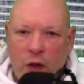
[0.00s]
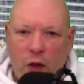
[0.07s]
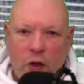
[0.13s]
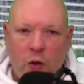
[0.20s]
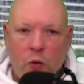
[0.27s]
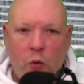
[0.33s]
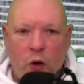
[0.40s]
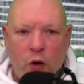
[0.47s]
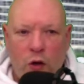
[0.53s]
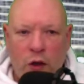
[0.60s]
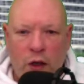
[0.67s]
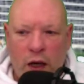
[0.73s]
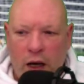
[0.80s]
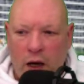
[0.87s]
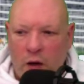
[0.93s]
the world
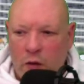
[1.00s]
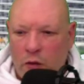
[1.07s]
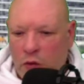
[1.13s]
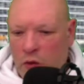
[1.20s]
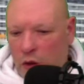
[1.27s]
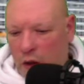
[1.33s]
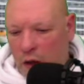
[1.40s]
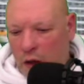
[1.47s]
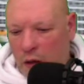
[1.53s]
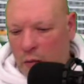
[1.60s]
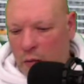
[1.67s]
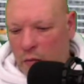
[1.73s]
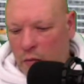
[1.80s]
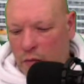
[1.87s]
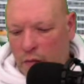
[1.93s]
now,
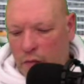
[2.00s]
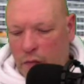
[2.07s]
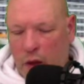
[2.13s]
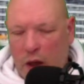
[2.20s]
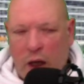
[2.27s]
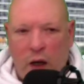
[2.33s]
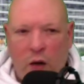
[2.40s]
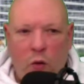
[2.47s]
and